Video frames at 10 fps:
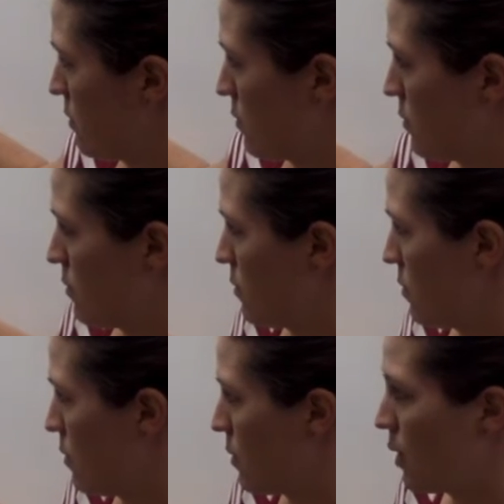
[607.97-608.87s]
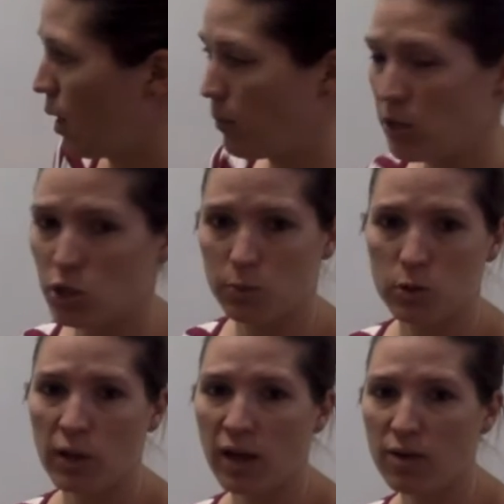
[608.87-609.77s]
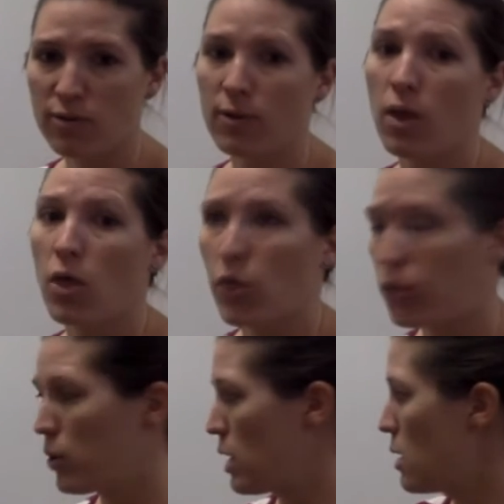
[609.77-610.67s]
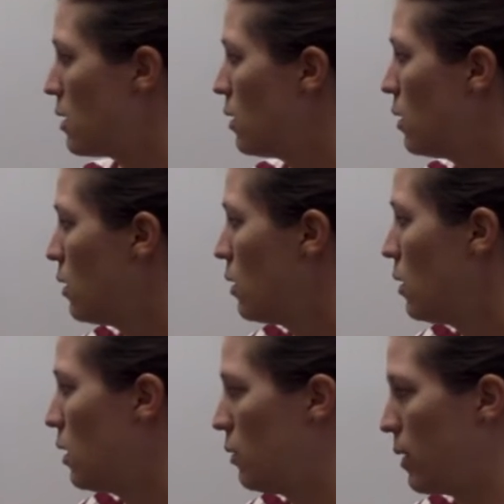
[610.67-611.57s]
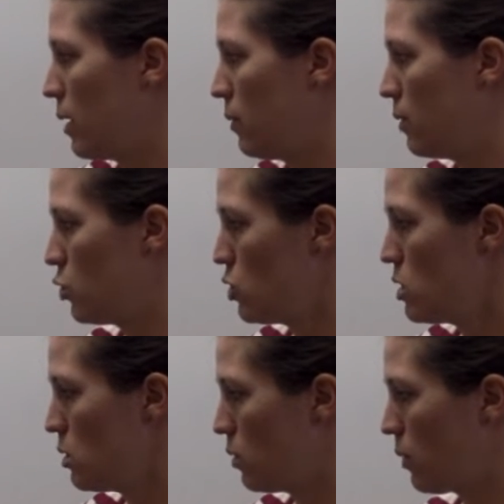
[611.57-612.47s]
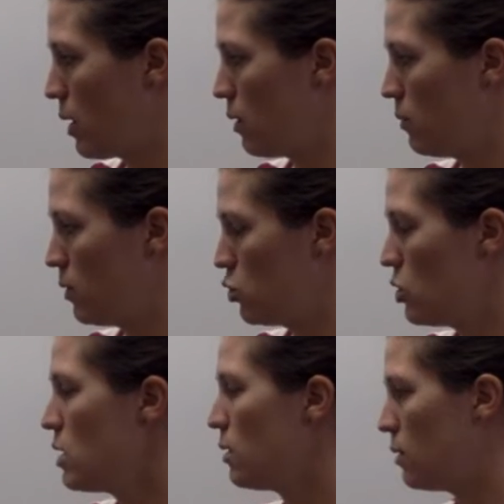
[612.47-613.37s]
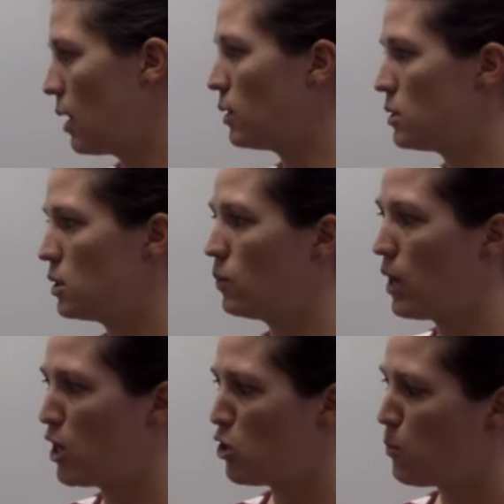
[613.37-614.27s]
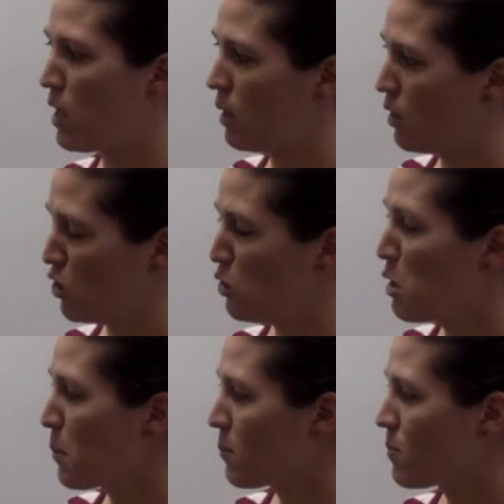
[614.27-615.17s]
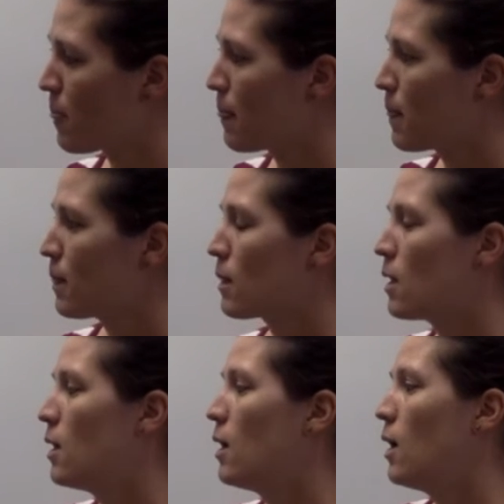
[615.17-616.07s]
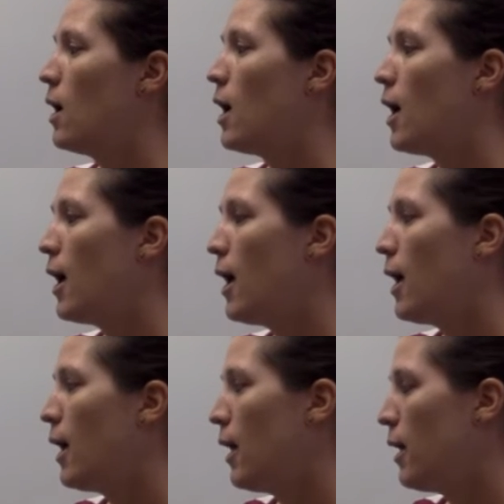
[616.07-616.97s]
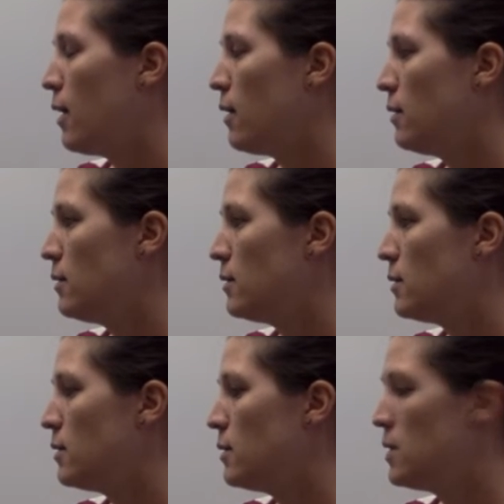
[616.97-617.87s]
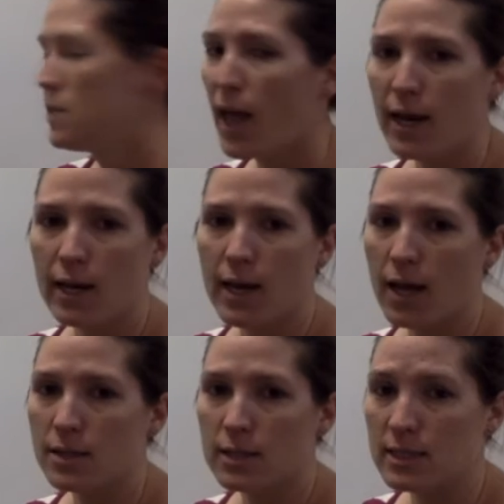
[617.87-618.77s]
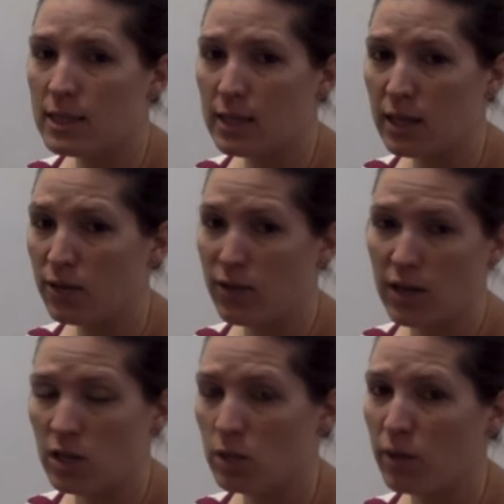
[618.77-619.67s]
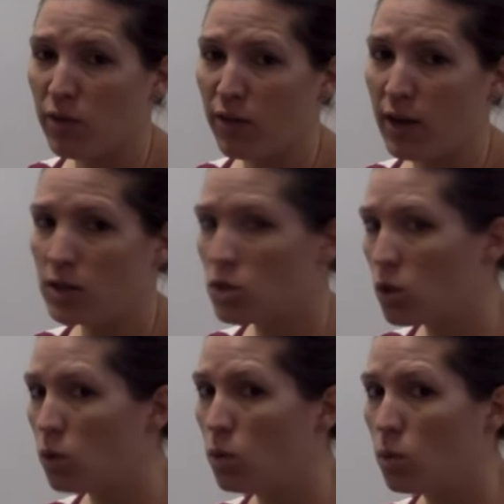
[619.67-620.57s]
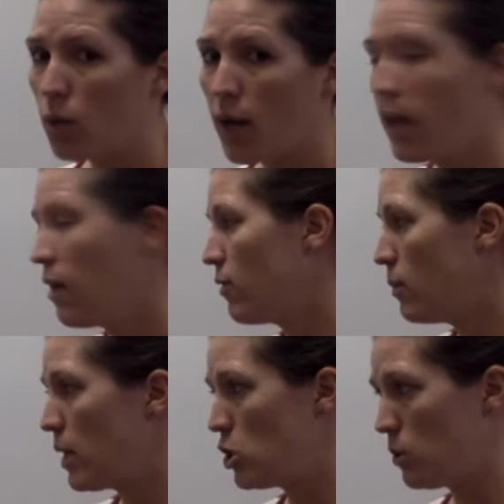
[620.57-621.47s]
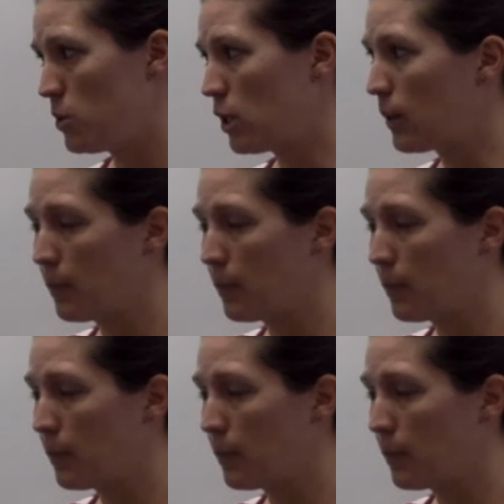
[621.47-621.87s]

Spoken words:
How many chips do I have? 3. Around the tree, around the tree. That's the way you make a 3. I decided not to give any to my friend, so I have all my chips here.